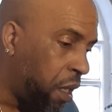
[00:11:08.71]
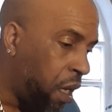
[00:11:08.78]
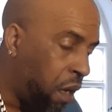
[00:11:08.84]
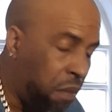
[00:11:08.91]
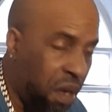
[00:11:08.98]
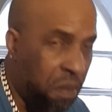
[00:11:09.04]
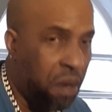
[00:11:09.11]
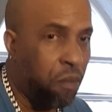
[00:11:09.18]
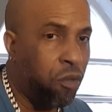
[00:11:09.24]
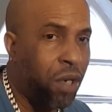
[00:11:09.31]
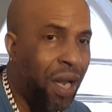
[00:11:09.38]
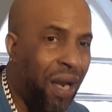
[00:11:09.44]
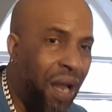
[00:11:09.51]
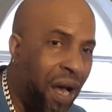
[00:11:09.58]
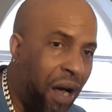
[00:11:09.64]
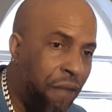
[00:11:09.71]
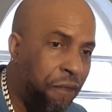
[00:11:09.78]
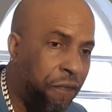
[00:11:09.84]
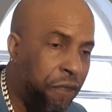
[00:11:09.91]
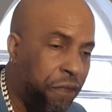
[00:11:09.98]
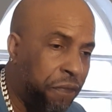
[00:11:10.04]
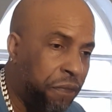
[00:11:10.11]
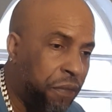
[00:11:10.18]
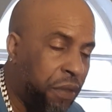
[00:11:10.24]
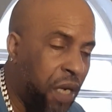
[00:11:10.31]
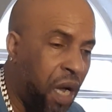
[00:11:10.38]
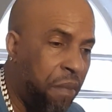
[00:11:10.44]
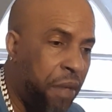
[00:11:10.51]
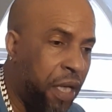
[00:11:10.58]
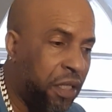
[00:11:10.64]
Maybe me would have laugh,
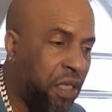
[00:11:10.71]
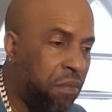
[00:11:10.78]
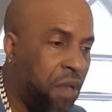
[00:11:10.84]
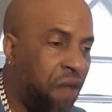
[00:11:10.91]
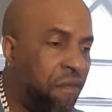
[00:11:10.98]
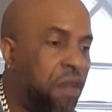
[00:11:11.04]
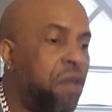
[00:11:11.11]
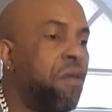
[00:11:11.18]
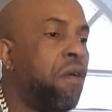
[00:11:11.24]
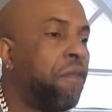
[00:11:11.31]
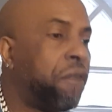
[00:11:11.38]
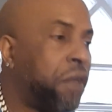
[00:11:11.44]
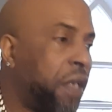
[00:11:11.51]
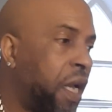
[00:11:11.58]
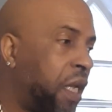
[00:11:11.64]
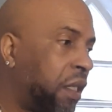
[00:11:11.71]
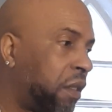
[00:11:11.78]
because me say me have enough, you